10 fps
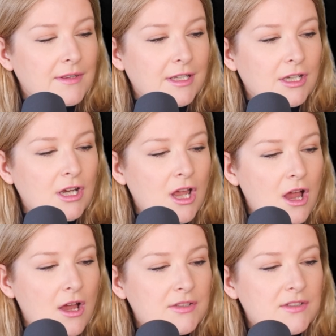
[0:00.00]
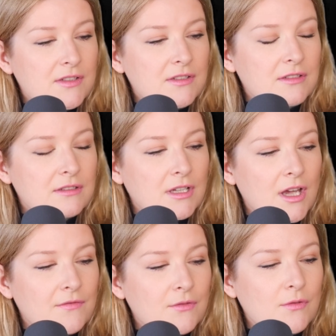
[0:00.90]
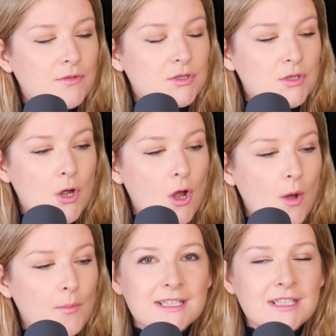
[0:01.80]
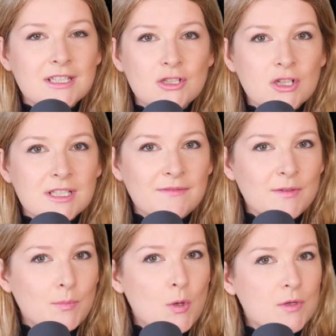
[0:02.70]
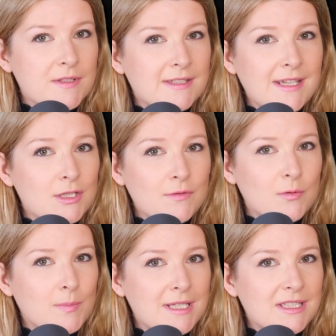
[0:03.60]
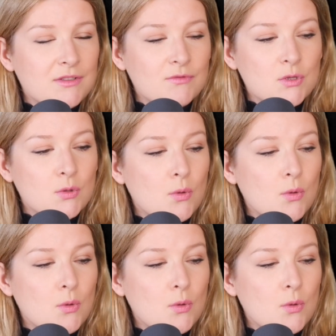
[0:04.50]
The glass cover on the top, it doesn't look as if it blocks the sight of your pizza at